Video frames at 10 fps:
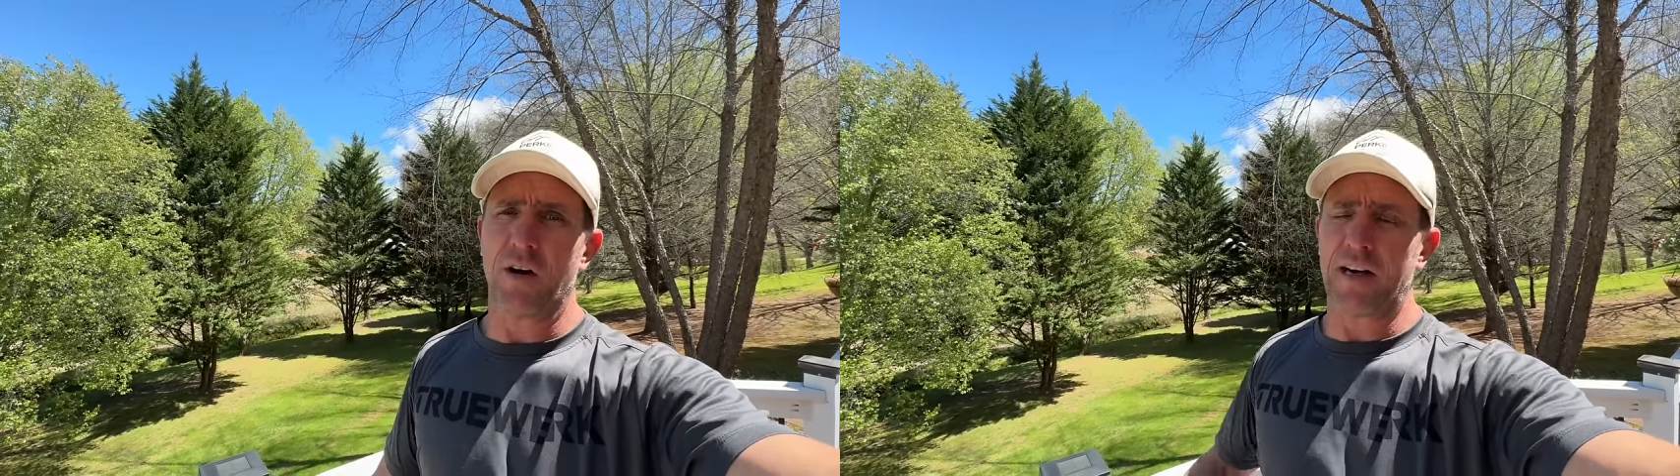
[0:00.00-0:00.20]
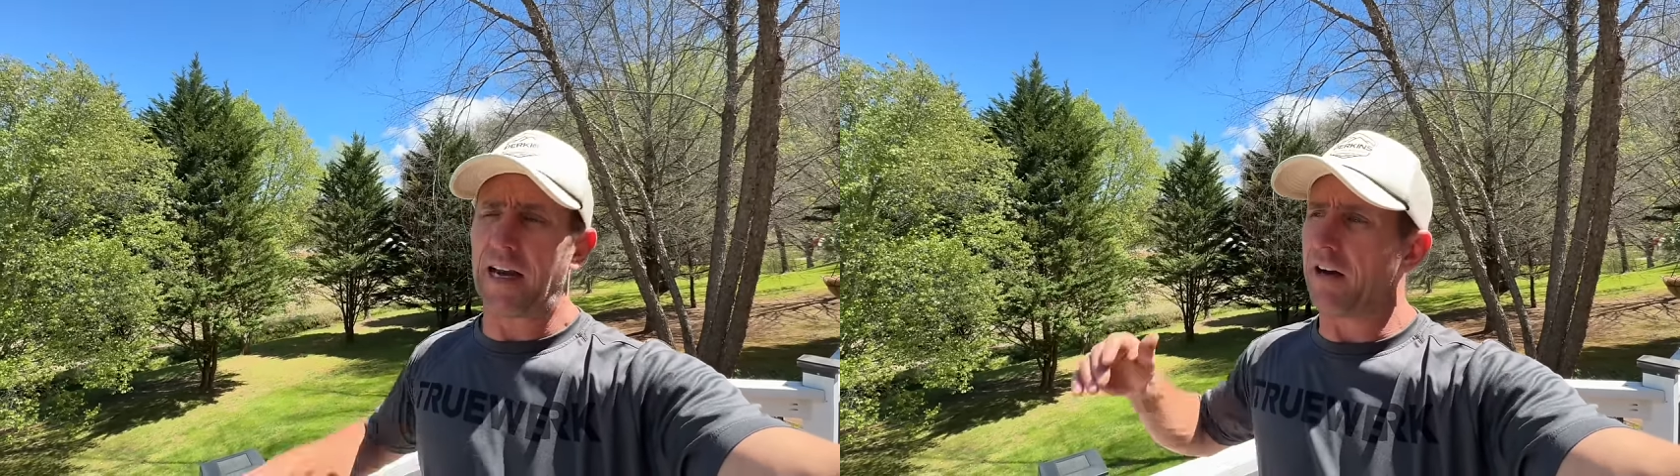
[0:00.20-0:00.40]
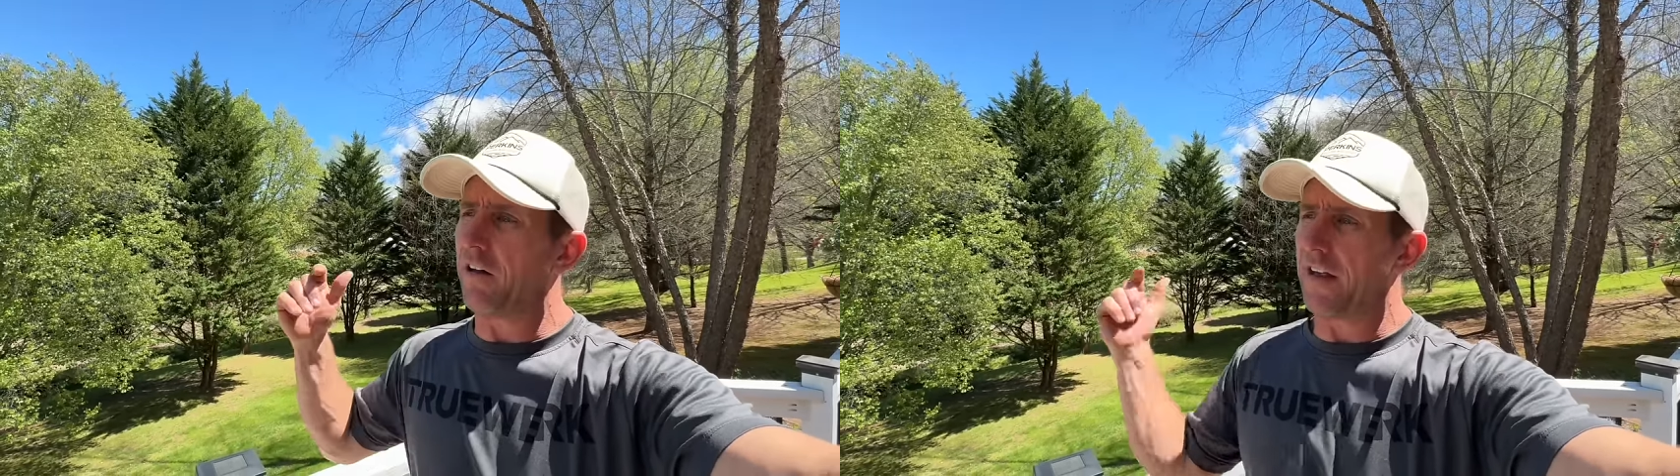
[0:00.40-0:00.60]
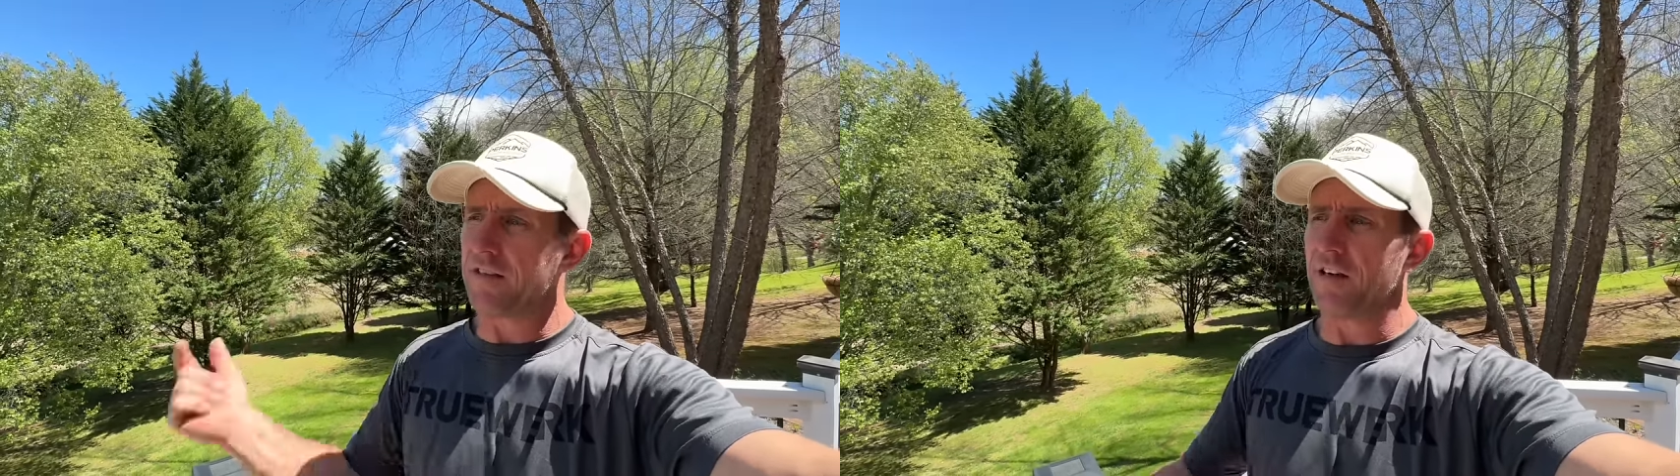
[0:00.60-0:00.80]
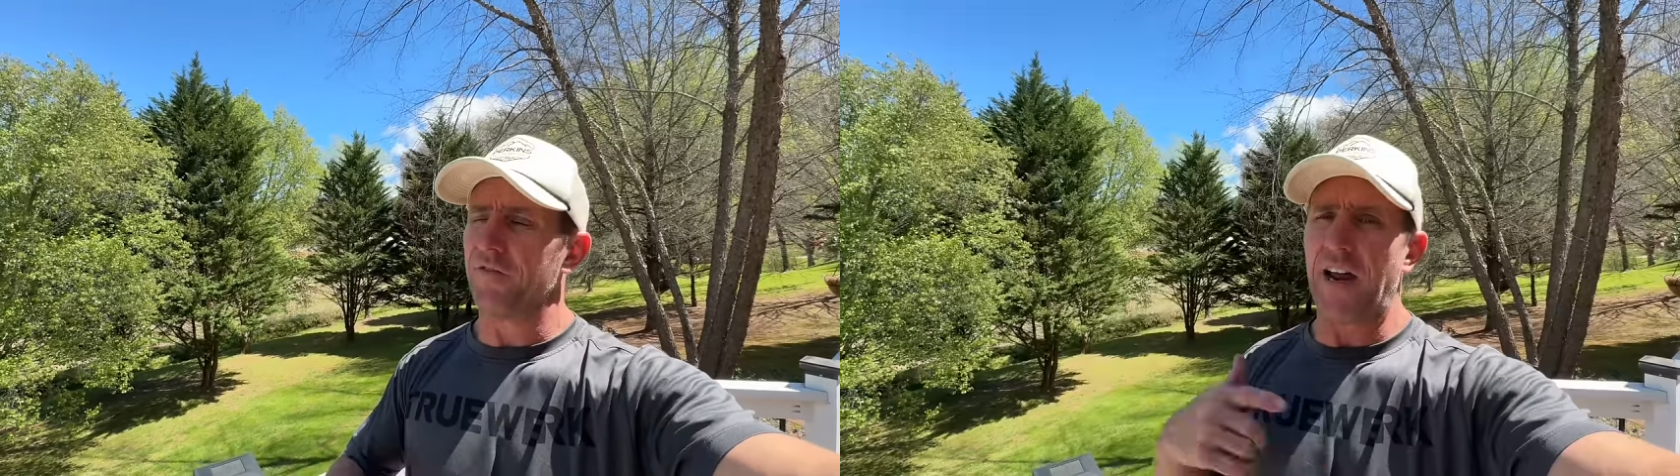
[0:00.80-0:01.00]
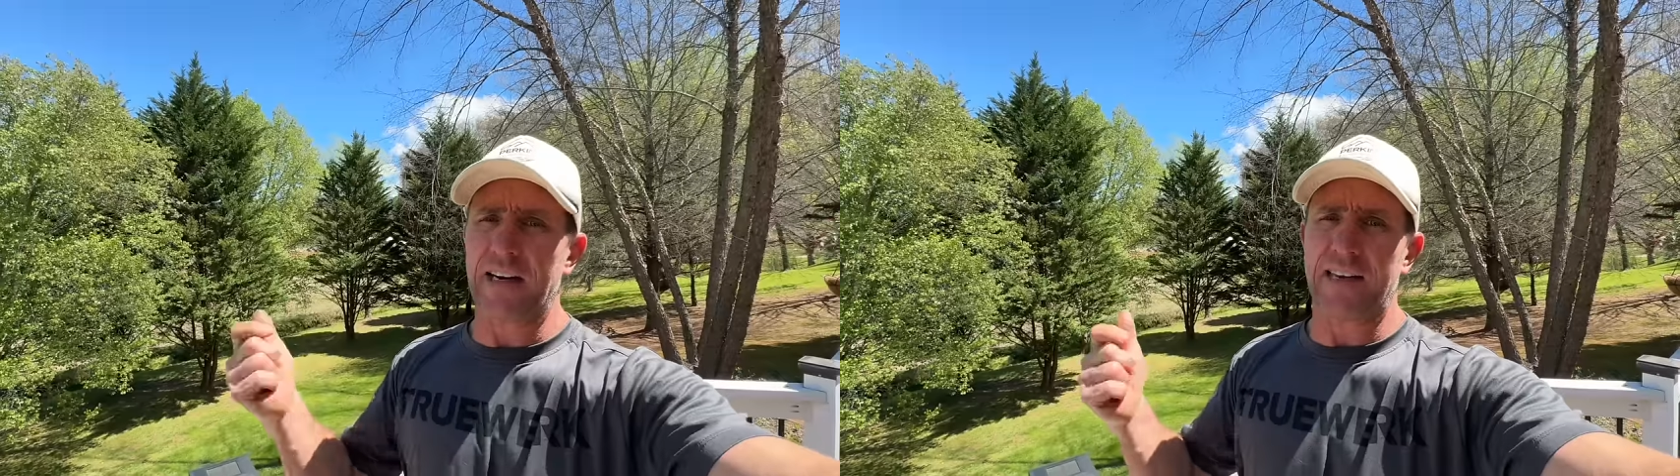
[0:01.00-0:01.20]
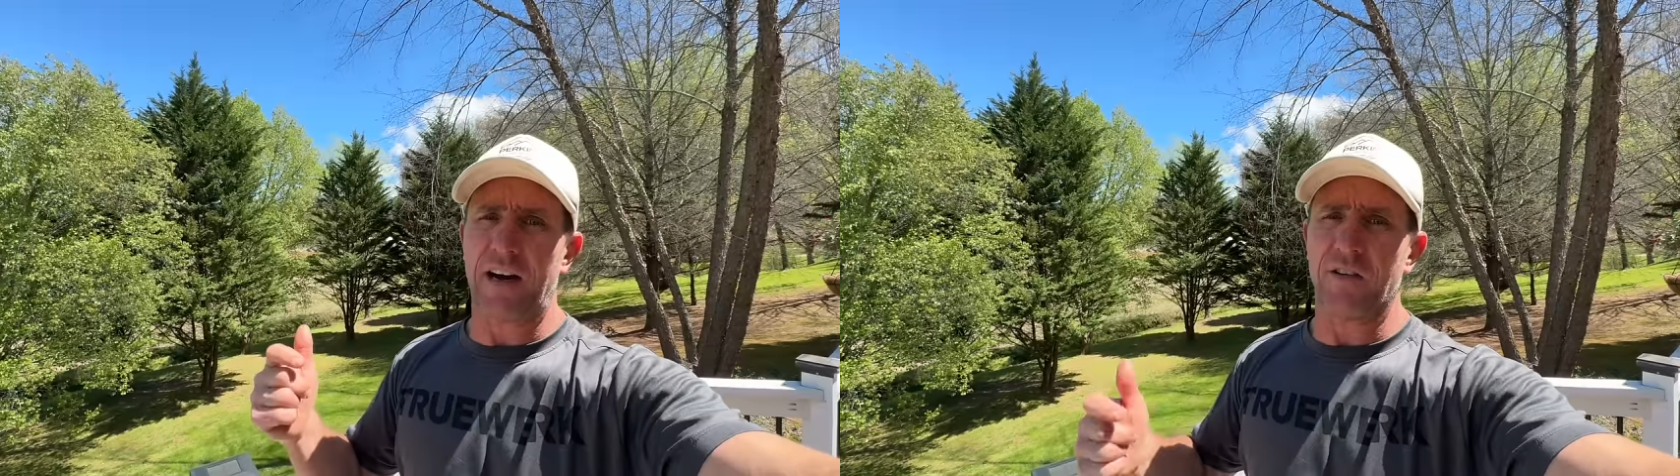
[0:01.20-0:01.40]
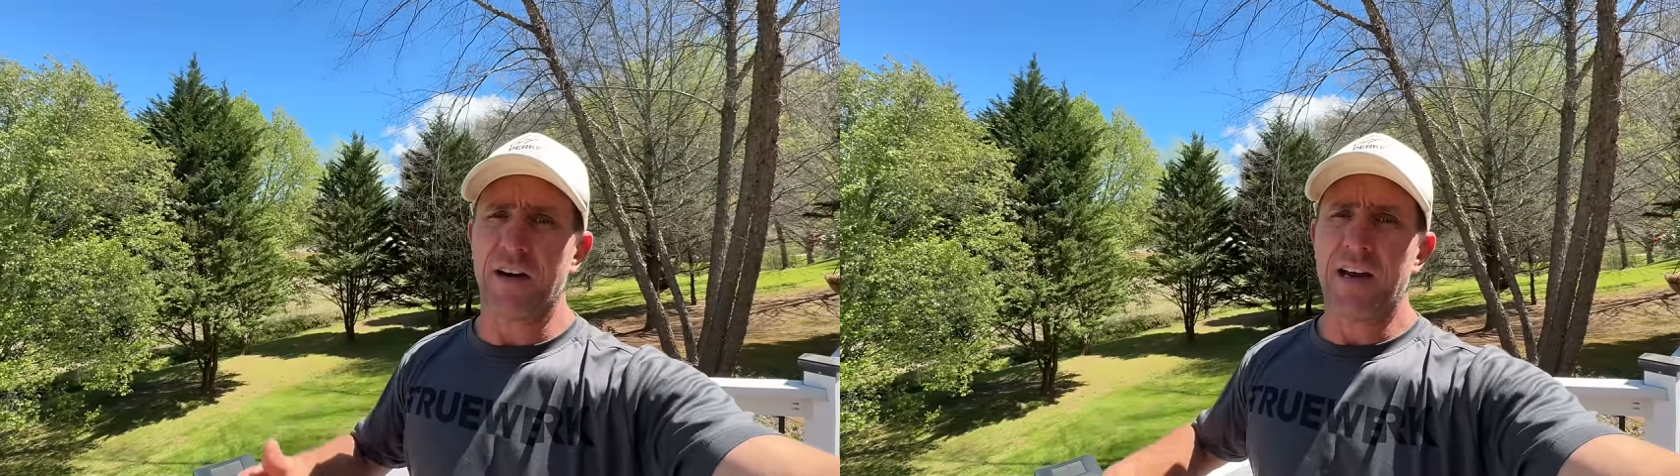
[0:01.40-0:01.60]
I got all that stuff knocked
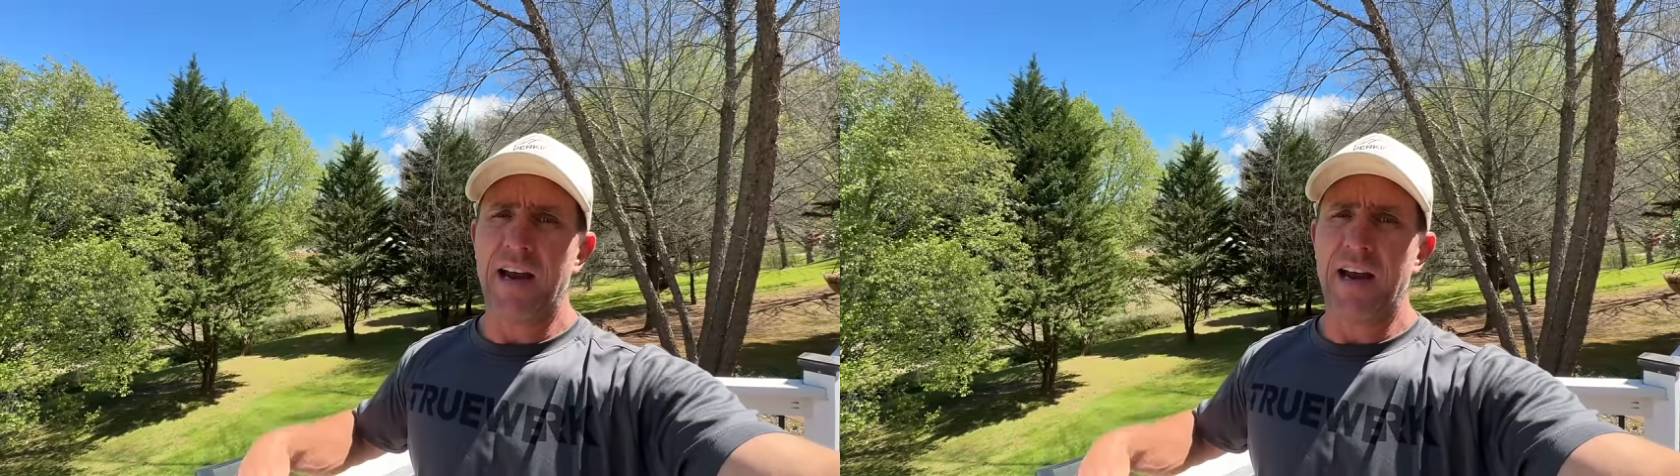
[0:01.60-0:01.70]
out,